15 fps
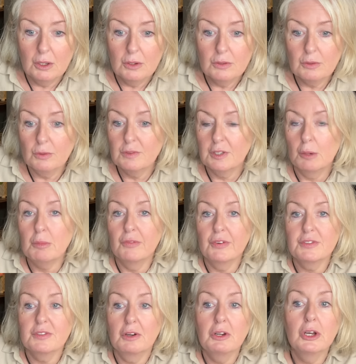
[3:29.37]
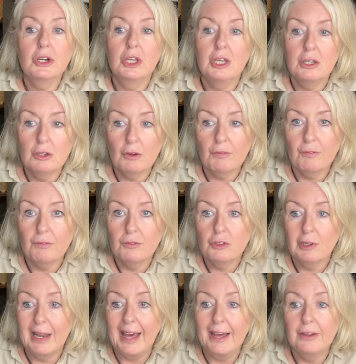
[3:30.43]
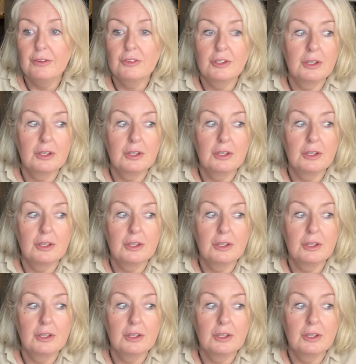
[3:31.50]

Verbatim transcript: So some of us are lucky enough to land